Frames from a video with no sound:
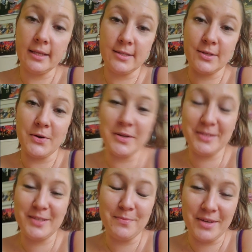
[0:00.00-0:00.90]
it's going
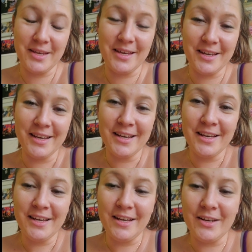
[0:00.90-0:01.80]
to be,
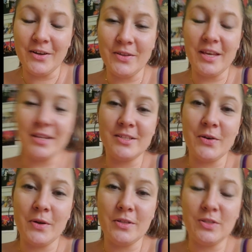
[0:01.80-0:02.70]
that it's
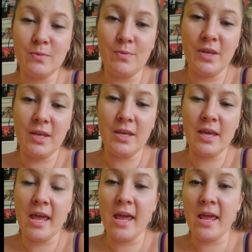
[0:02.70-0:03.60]
going to
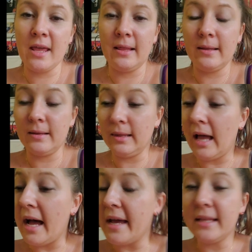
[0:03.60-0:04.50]
be a
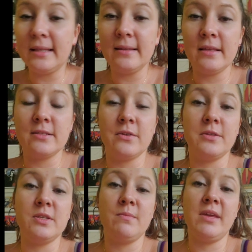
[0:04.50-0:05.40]
light, it's
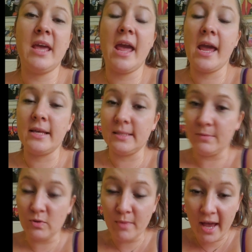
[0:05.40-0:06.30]
going to be
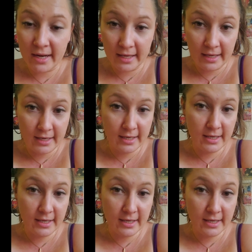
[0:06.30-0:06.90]
asymptomatic,